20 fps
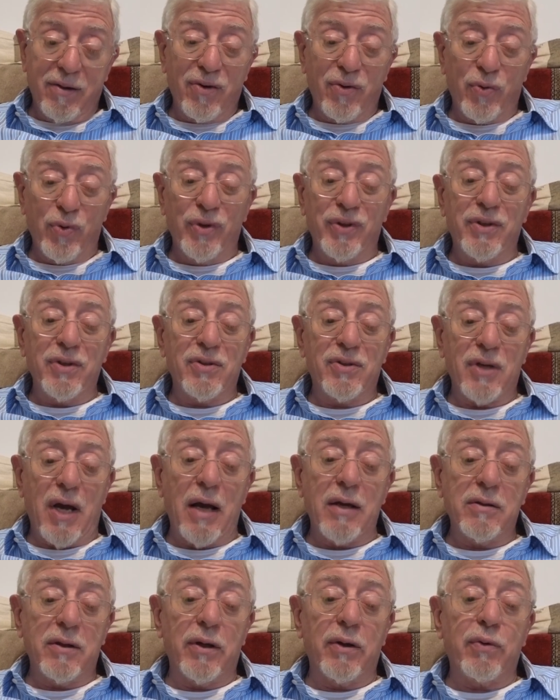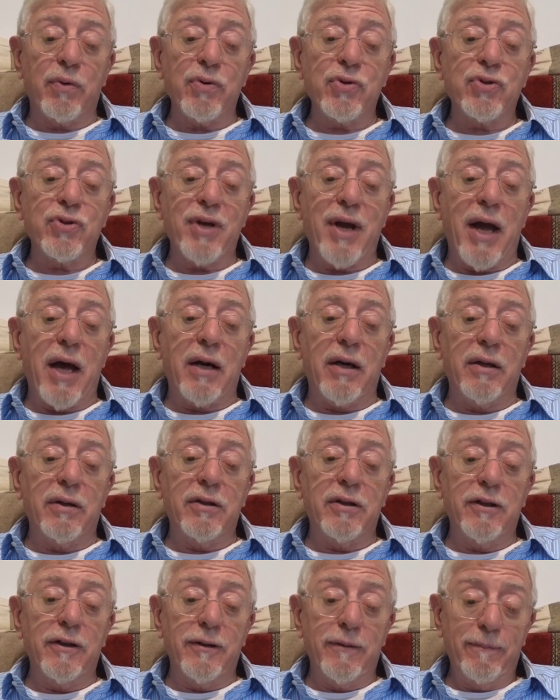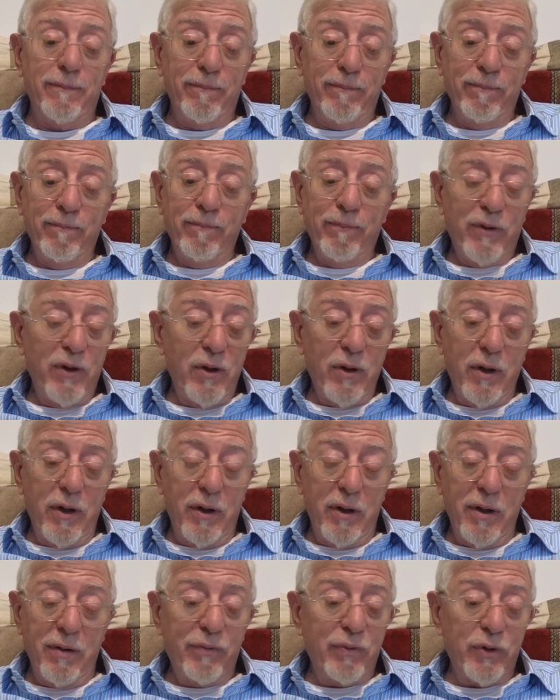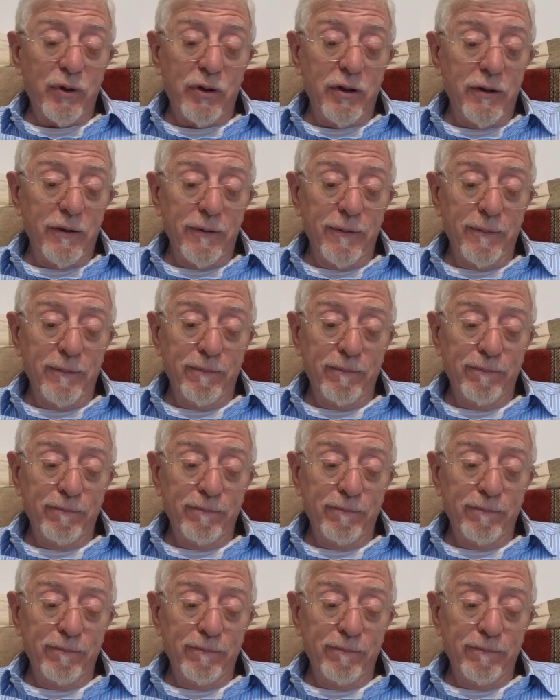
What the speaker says: criticizing Christianity, he never did.